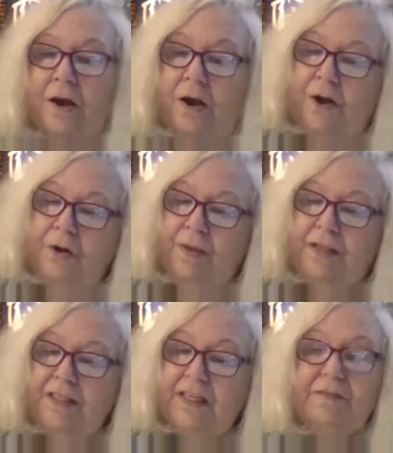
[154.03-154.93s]
or your
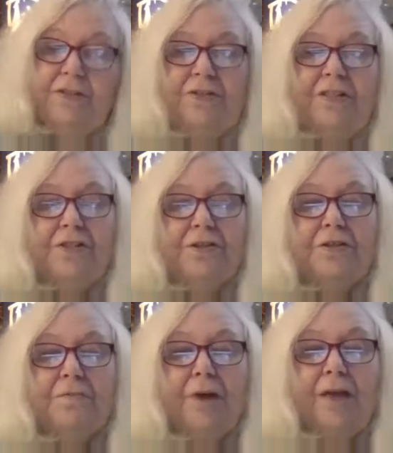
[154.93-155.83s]
relatives, your sisters
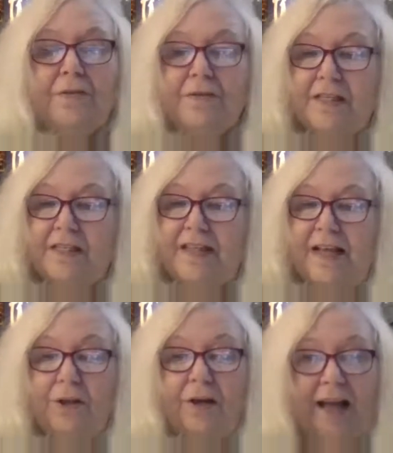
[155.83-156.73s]
and brothers, and say,
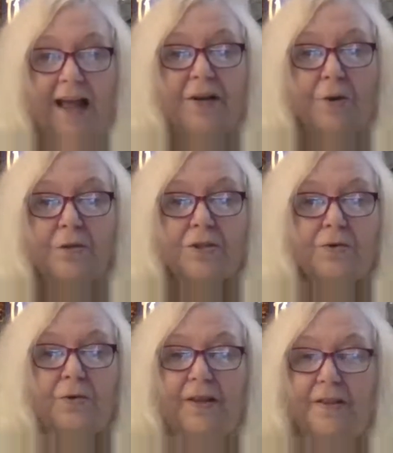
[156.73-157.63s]
look, I know the
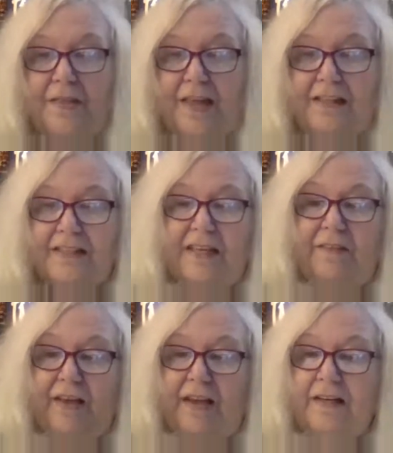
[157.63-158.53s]
story of the
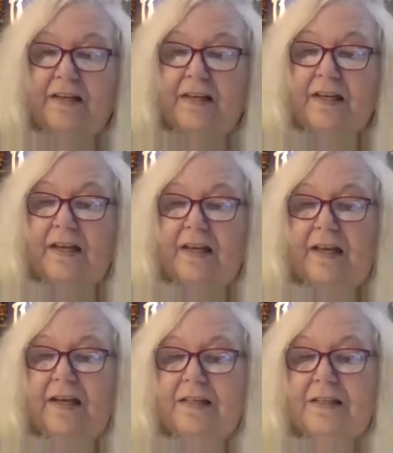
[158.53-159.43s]
Thanksgiving.
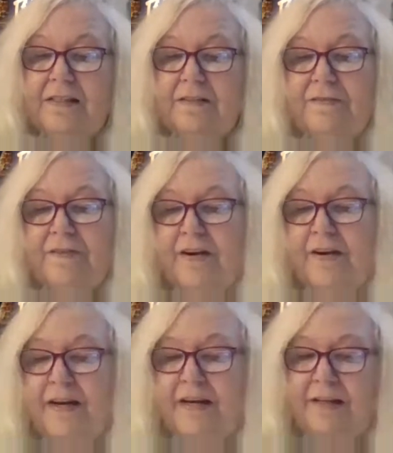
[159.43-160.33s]
And it is a
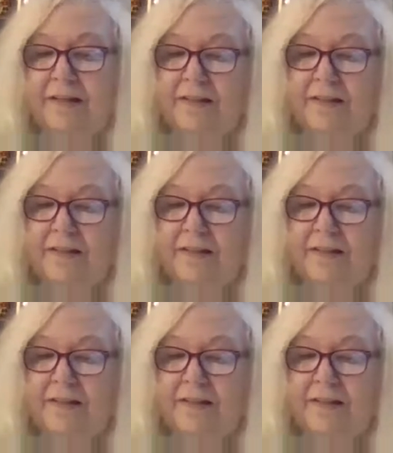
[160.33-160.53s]
very...